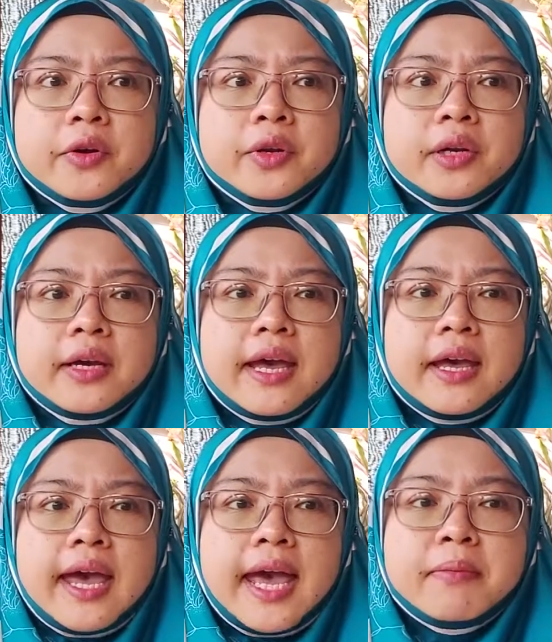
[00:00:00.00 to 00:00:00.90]
the
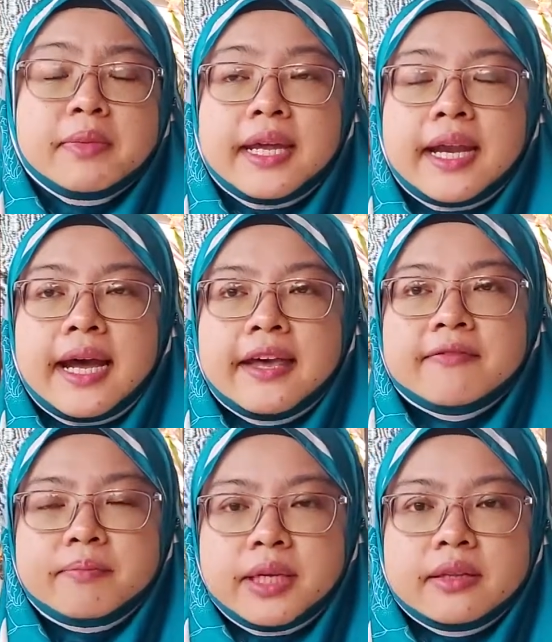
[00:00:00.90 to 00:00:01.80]
app that I have
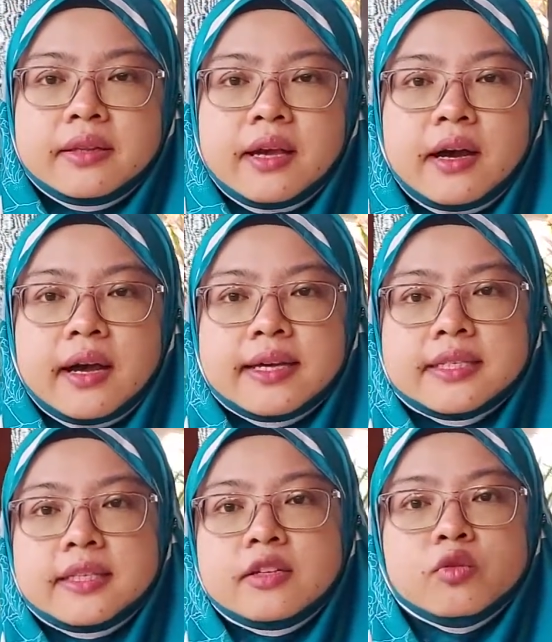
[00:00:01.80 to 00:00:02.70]
built, there are
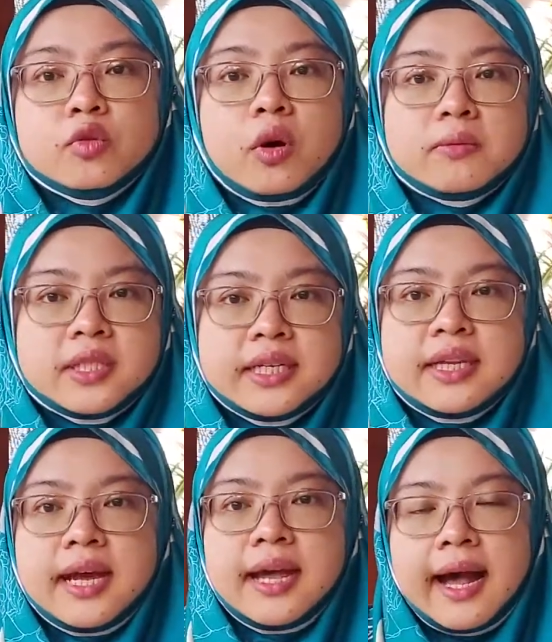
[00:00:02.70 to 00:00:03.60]
actually two options.
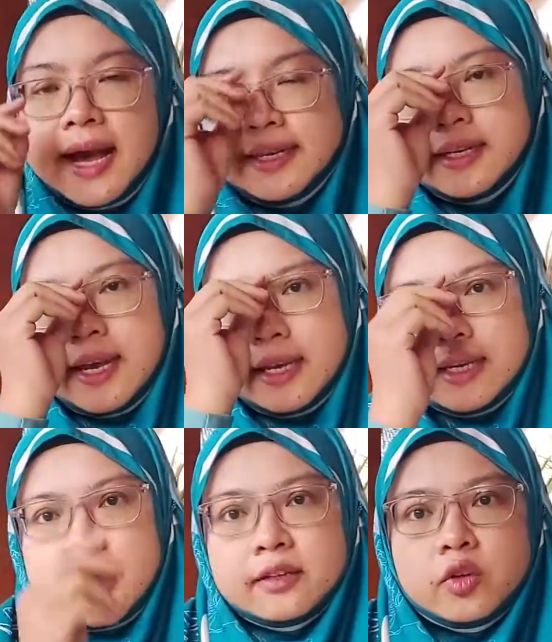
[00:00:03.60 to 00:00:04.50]
Either I can
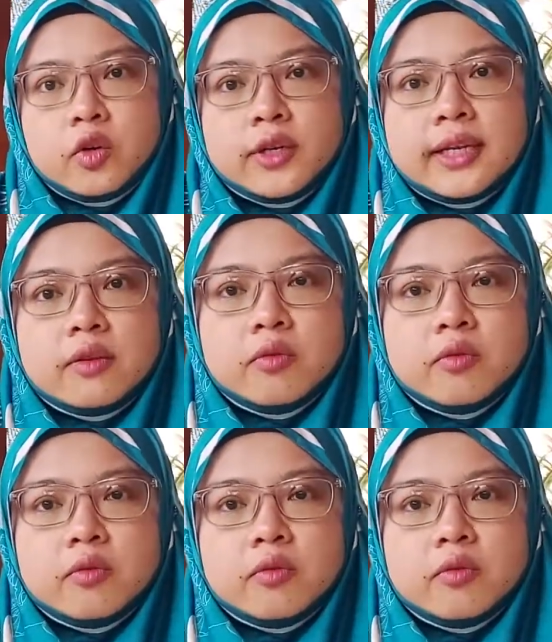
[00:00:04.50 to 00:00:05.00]
code it